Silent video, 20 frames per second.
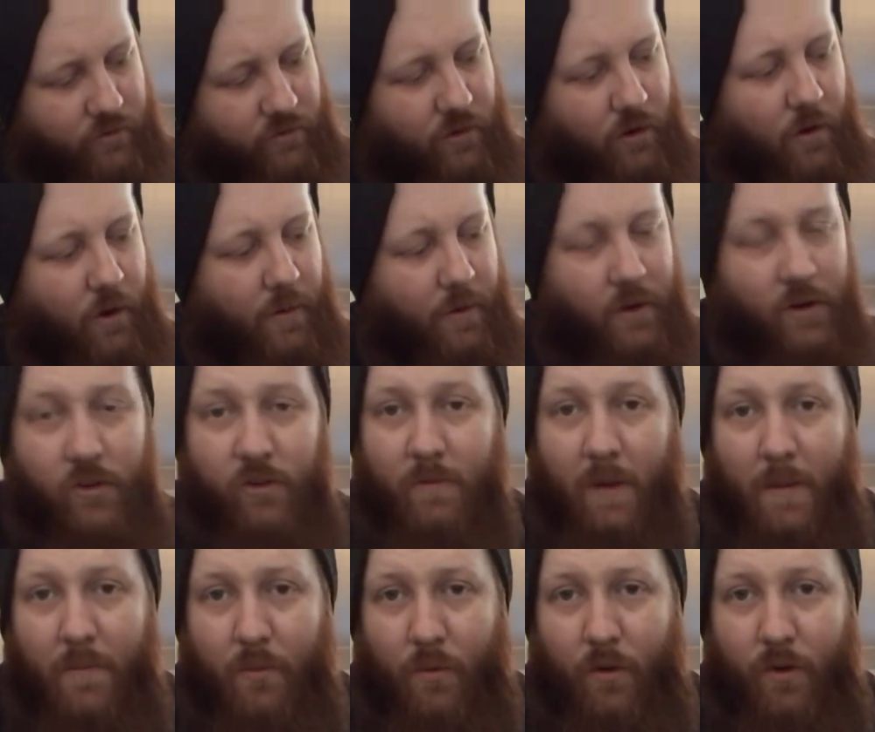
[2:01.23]
So I'm going to use
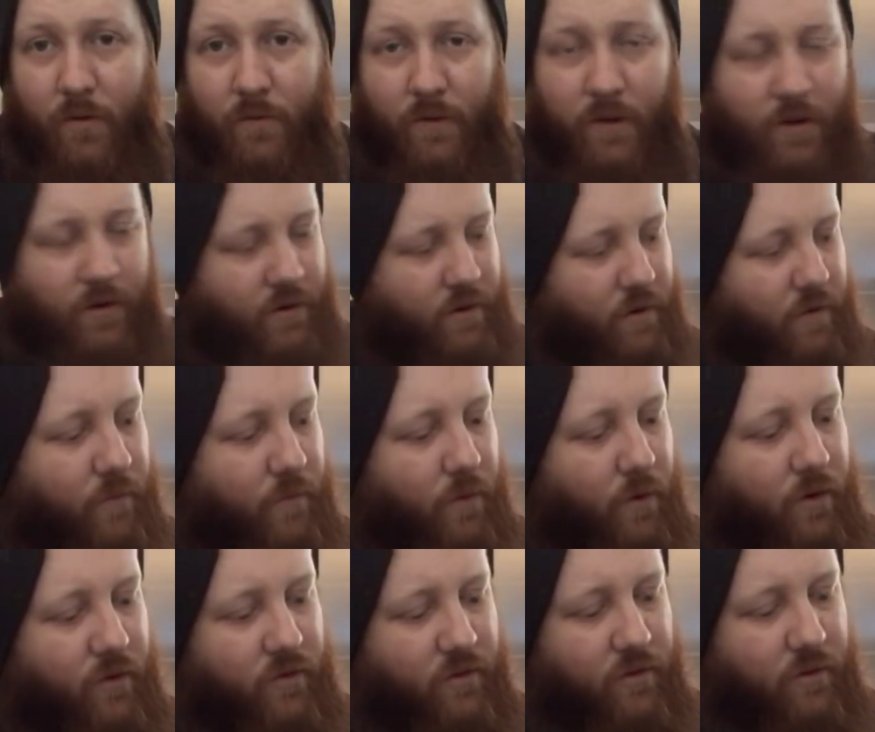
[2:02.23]
my pointer finger
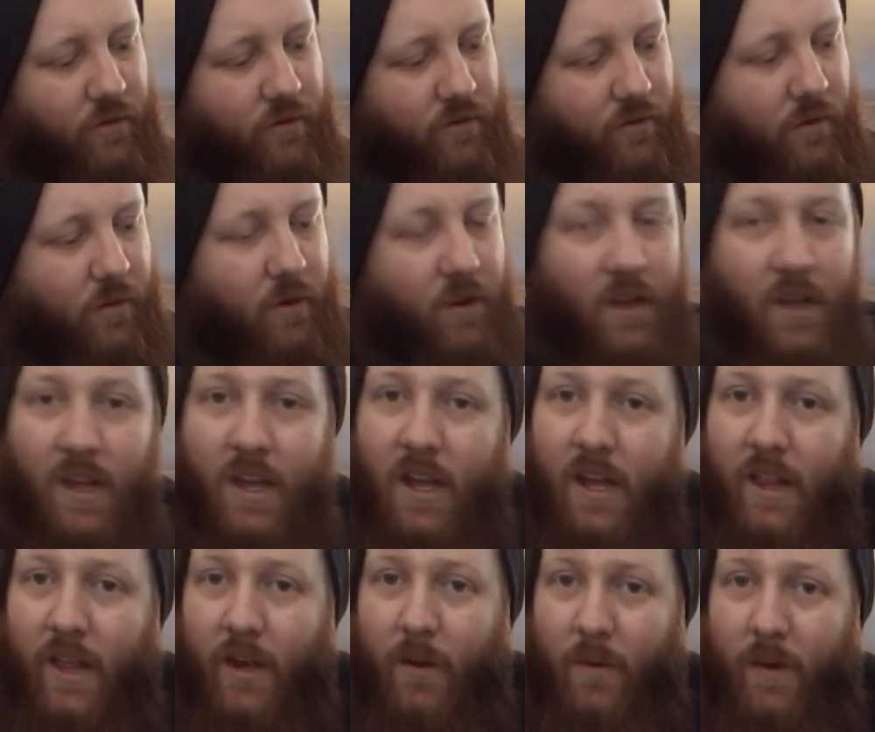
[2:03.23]
for it too. So
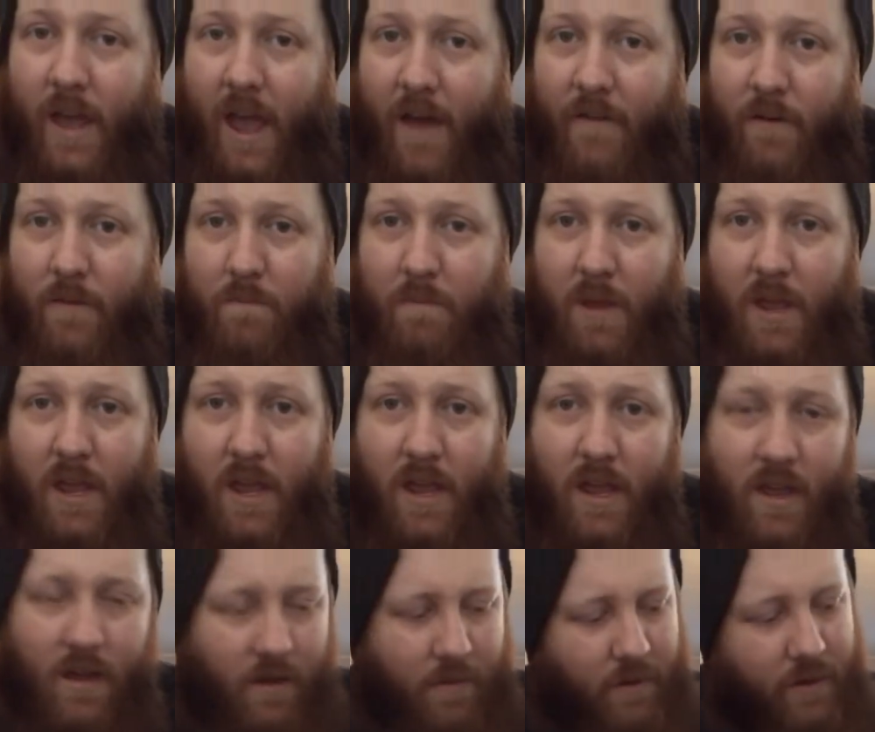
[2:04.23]
like we have a
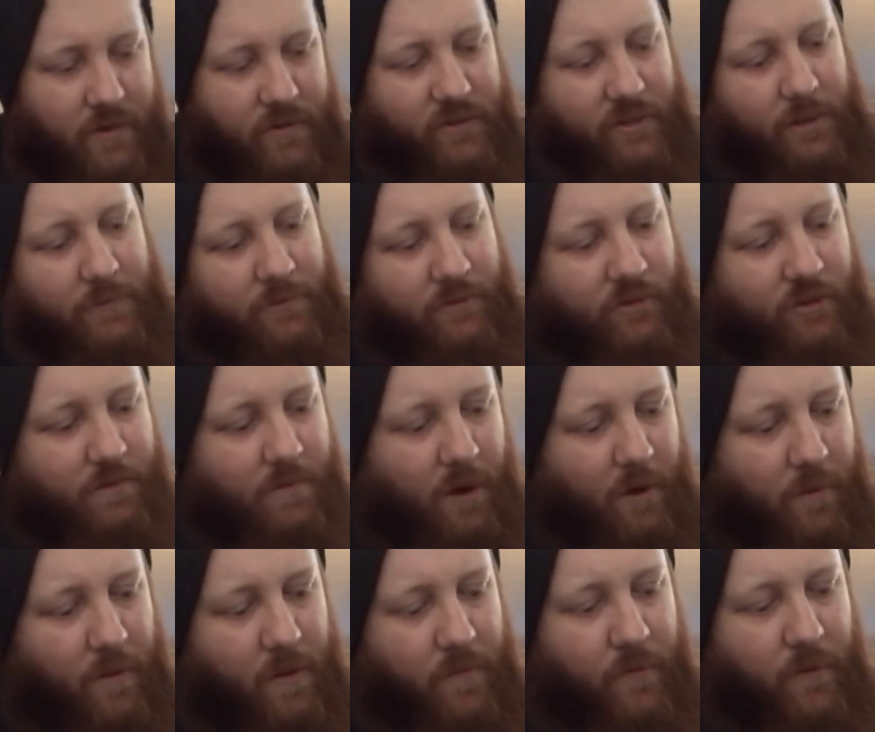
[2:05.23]
B, I'm going to substitute my
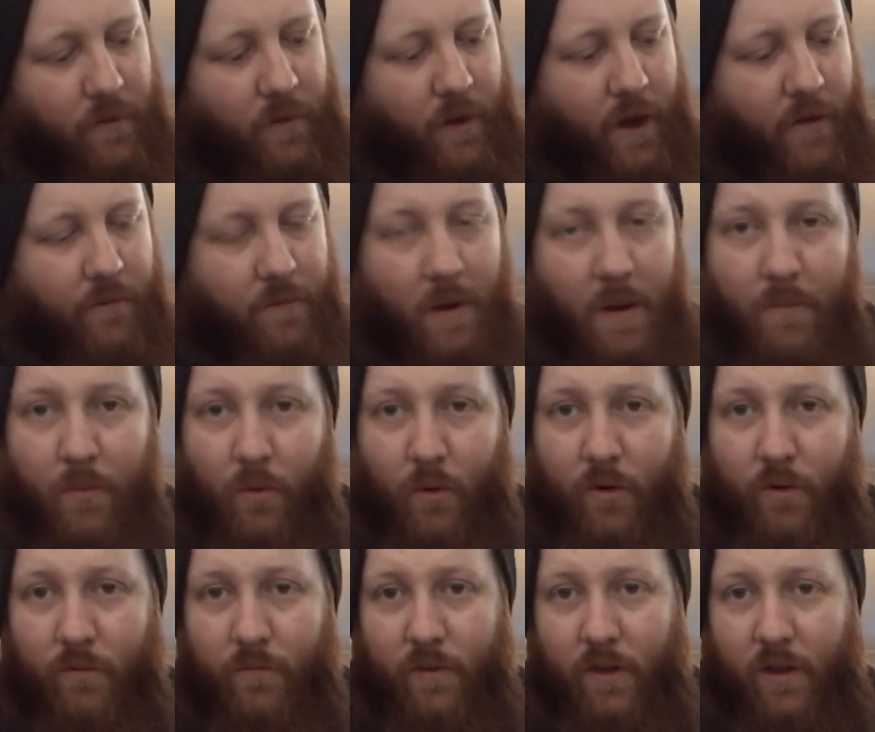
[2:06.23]
ring finger out for my
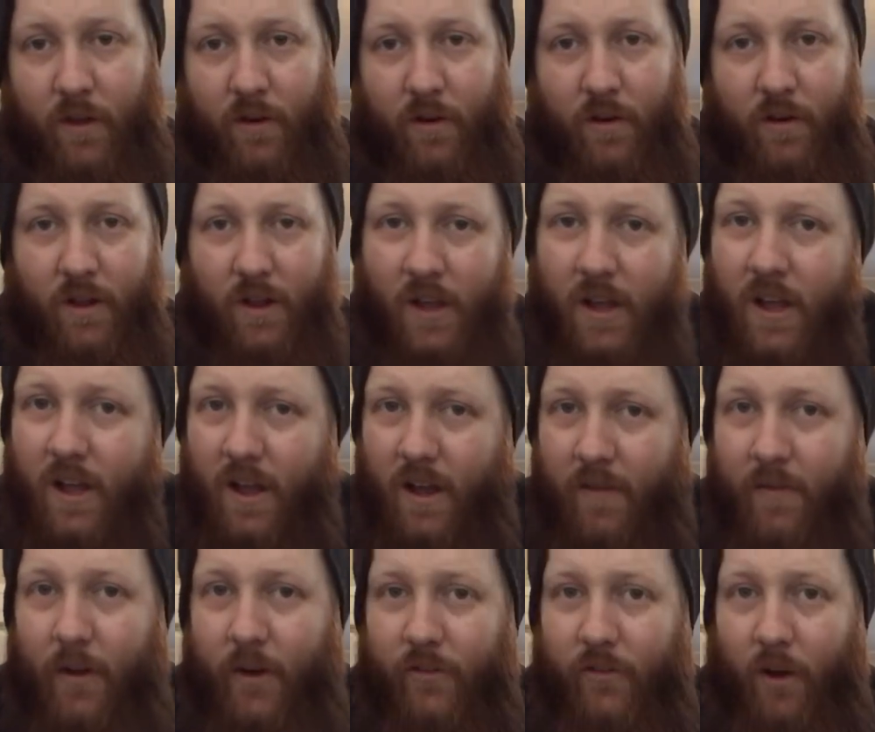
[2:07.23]
pointer finger.
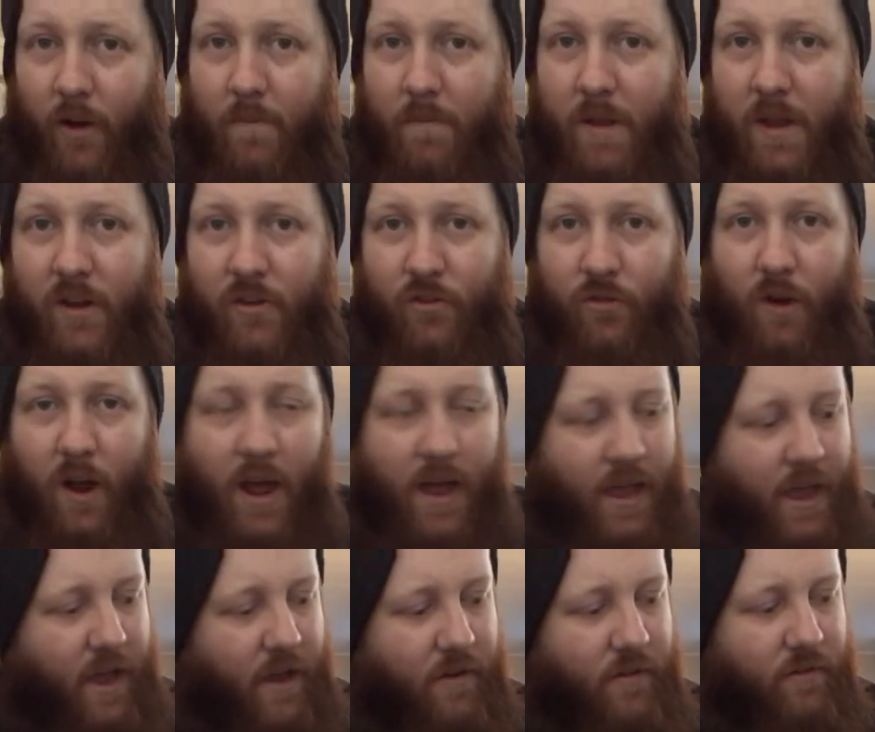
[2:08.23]
There's our B
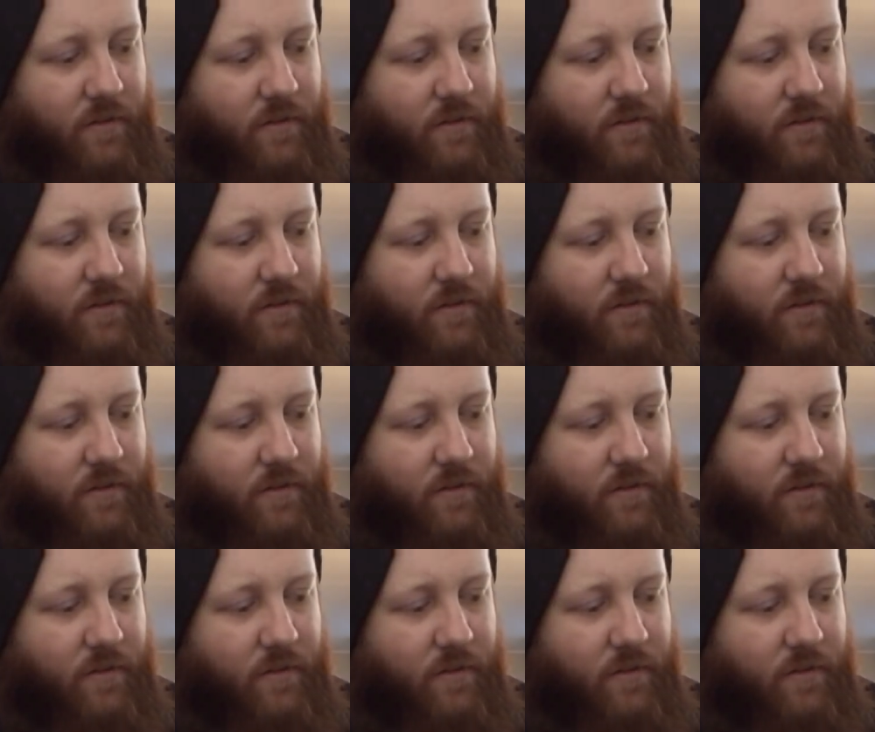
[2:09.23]
triad.